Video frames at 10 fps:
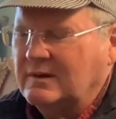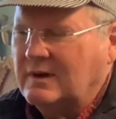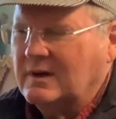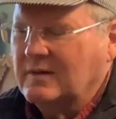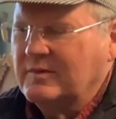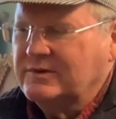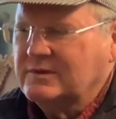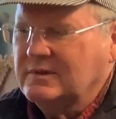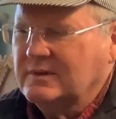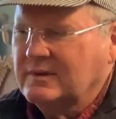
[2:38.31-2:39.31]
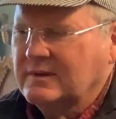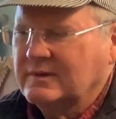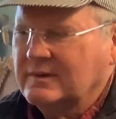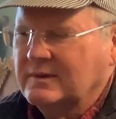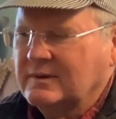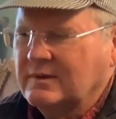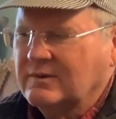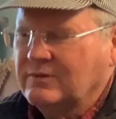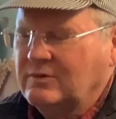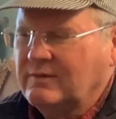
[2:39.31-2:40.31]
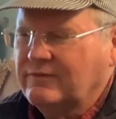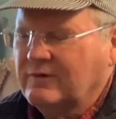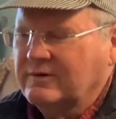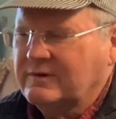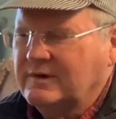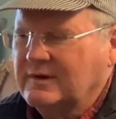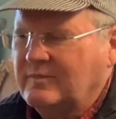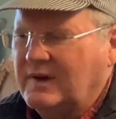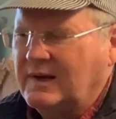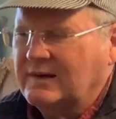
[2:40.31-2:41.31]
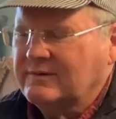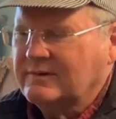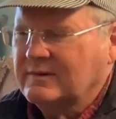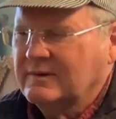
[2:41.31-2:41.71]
armature through the first gearbox,